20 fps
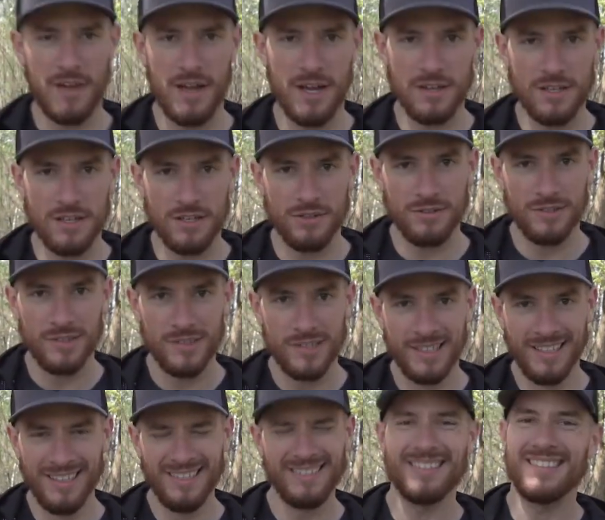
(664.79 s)
on you?
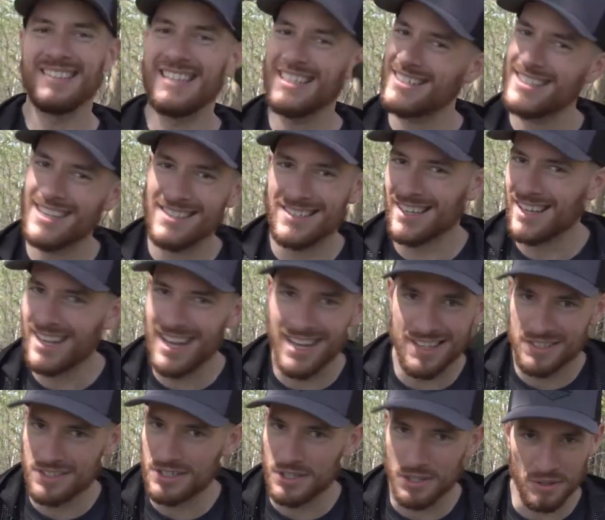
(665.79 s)
This doesn't
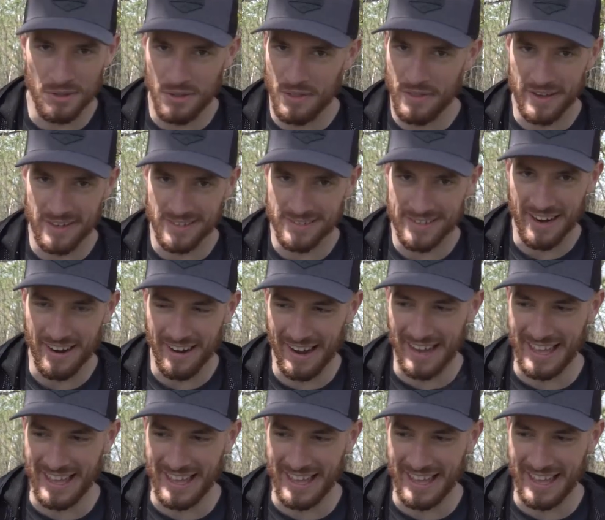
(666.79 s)
cut certain things, Eric.